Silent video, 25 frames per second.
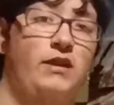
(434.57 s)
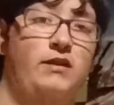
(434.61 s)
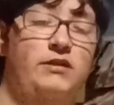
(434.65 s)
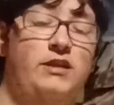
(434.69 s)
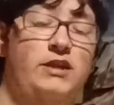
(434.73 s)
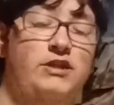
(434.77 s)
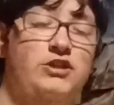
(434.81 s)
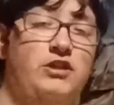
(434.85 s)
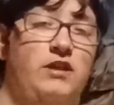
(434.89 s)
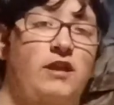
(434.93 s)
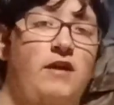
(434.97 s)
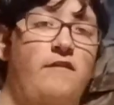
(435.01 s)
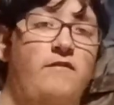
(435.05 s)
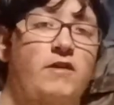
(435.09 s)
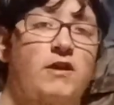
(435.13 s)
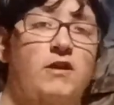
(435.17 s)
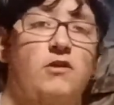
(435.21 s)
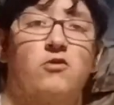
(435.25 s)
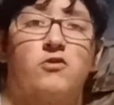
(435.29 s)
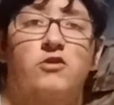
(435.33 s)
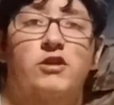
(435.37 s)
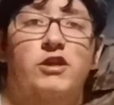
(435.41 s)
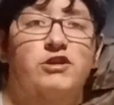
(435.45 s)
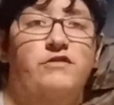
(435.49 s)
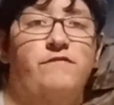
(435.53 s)
Did you love it?
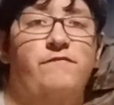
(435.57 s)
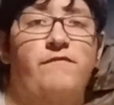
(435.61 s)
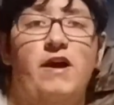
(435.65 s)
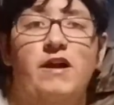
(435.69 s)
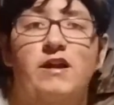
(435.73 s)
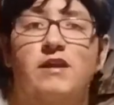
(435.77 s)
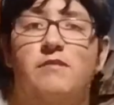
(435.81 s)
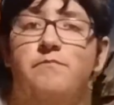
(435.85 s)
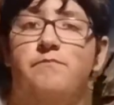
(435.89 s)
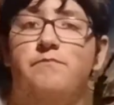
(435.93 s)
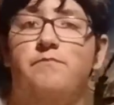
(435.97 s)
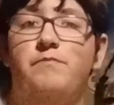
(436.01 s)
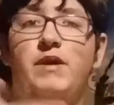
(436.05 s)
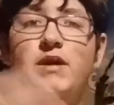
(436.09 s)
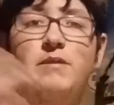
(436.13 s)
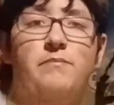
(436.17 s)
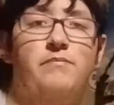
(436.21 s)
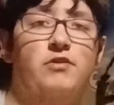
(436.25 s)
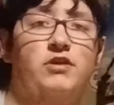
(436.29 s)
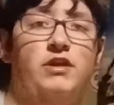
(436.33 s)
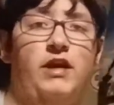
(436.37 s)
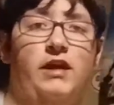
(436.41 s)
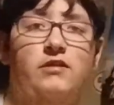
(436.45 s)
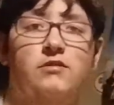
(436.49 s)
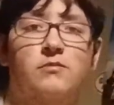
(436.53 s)
Or did you find it being
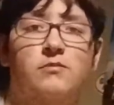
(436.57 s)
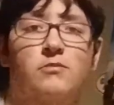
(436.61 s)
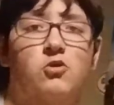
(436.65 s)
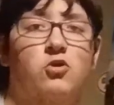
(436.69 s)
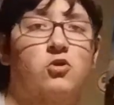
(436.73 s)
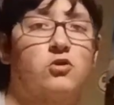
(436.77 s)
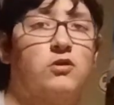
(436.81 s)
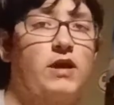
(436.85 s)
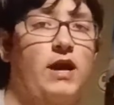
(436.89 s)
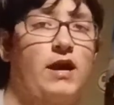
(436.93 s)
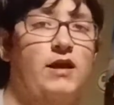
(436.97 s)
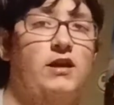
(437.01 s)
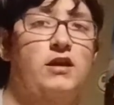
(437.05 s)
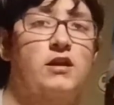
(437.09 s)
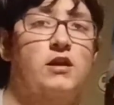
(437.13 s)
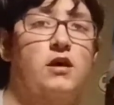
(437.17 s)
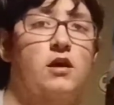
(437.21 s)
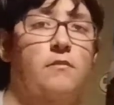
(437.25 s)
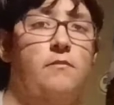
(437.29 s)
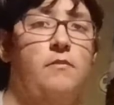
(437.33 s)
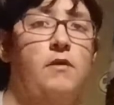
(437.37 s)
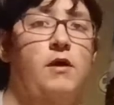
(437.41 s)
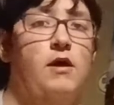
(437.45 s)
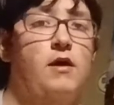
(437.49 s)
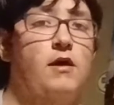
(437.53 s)
predictable and kind of
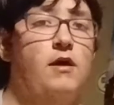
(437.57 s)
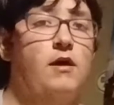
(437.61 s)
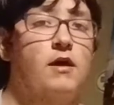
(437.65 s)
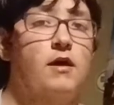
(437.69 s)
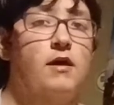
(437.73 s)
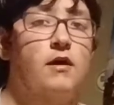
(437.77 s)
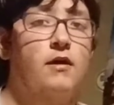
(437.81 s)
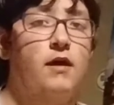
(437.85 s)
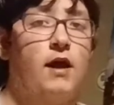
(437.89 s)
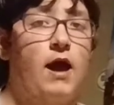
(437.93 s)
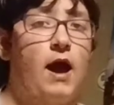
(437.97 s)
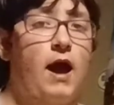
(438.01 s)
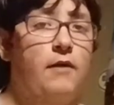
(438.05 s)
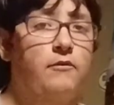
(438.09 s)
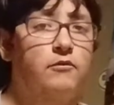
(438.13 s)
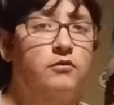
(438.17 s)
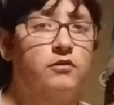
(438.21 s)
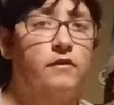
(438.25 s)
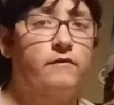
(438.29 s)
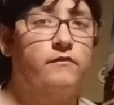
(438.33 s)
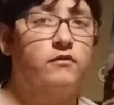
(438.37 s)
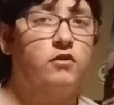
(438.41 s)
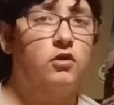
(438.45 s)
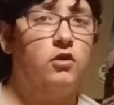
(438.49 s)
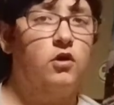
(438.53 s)
dumb? I would
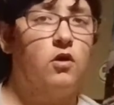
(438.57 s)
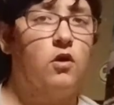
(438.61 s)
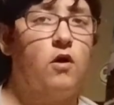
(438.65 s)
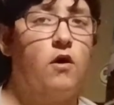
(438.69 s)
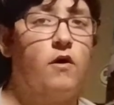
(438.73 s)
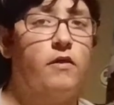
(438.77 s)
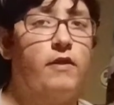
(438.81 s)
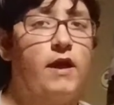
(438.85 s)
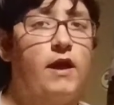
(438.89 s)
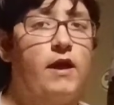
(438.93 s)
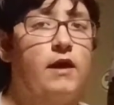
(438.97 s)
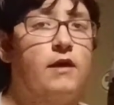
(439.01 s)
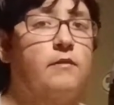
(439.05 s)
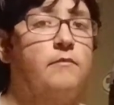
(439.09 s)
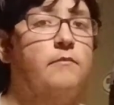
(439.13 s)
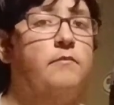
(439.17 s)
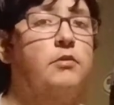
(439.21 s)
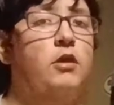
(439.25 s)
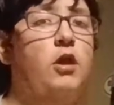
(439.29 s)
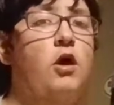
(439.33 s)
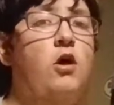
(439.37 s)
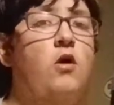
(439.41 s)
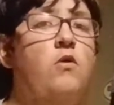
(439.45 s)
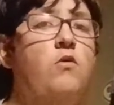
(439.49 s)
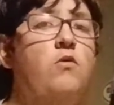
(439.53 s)
love to know all that
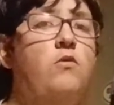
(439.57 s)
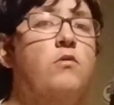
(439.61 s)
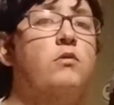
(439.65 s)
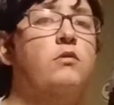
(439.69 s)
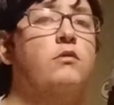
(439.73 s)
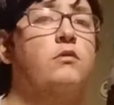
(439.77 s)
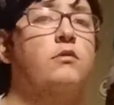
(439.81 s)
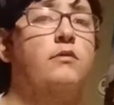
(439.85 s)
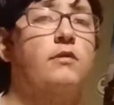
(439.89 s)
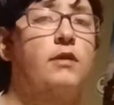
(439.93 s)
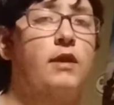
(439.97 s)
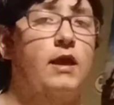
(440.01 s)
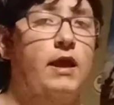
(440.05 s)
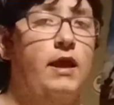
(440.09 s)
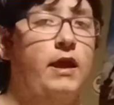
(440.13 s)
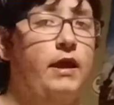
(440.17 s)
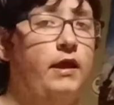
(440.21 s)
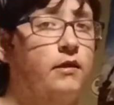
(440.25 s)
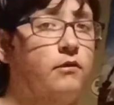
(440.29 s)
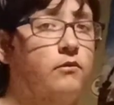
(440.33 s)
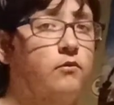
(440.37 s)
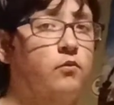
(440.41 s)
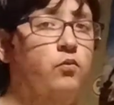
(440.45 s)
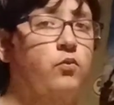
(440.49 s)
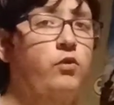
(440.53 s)
below.
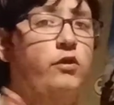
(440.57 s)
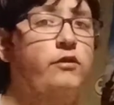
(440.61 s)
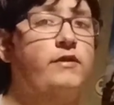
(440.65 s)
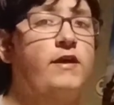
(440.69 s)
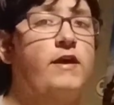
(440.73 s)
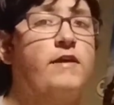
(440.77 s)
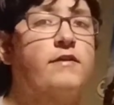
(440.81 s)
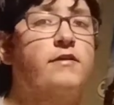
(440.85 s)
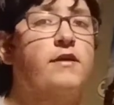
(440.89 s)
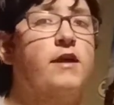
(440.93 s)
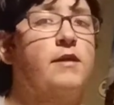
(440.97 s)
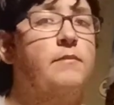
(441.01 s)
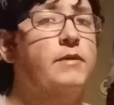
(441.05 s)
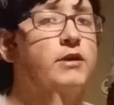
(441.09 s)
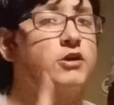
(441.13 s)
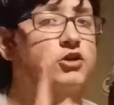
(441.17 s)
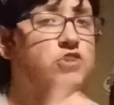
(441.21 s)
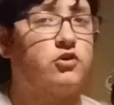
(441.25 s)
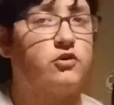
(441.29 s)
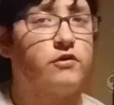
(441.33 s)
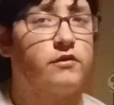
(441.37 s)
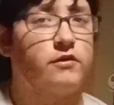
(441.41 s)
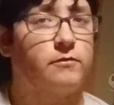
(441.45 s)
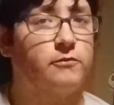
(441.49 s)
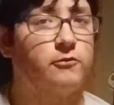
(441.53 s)
And with that said, make
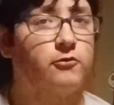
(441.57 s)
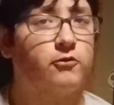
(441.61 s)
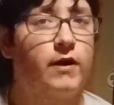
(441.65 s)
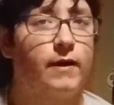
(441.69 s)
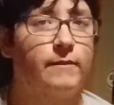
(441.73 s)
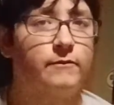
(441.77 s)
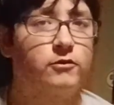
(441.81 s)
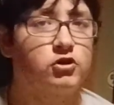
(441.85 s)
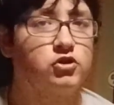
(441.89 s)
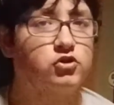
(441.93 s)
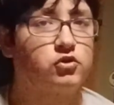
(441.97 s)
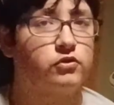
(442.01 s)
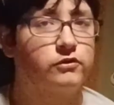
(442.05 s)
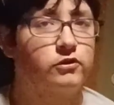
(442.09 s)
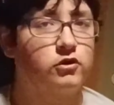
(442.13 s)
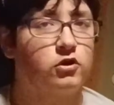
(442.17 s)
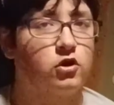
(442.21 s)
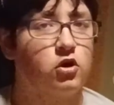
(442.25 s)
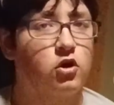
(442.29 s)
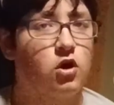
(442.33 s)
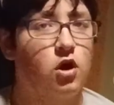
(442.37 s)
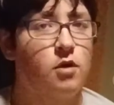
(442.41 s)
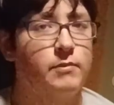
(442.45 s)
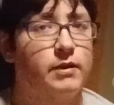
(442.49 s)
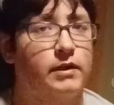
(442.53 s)
sure to subscribe to join the
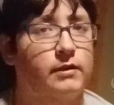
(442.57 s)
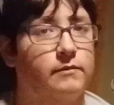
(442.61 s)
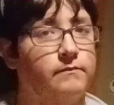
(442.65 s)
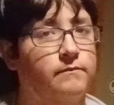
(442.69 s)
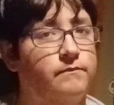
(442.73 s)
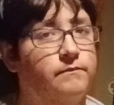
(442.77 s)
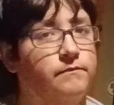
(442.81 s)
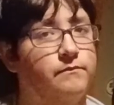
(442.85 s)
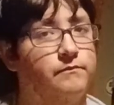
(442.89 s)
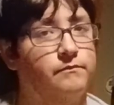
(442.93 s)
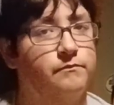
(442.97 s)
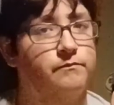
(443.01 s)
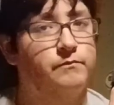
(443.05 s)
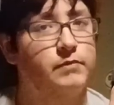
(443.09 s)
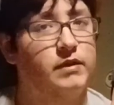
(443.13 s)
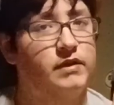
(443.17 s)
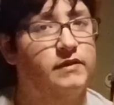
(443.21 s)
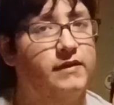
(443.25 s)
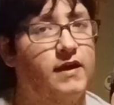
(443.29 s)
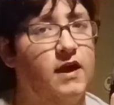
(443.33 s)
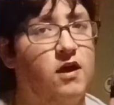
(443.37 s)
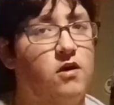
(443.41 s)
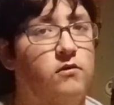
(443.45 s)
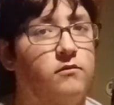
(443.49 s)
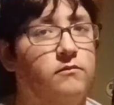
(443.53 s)
Nerd Army.
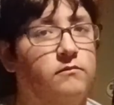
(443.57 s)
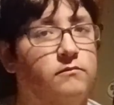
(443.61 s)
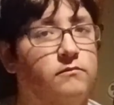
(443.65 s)
Peace out.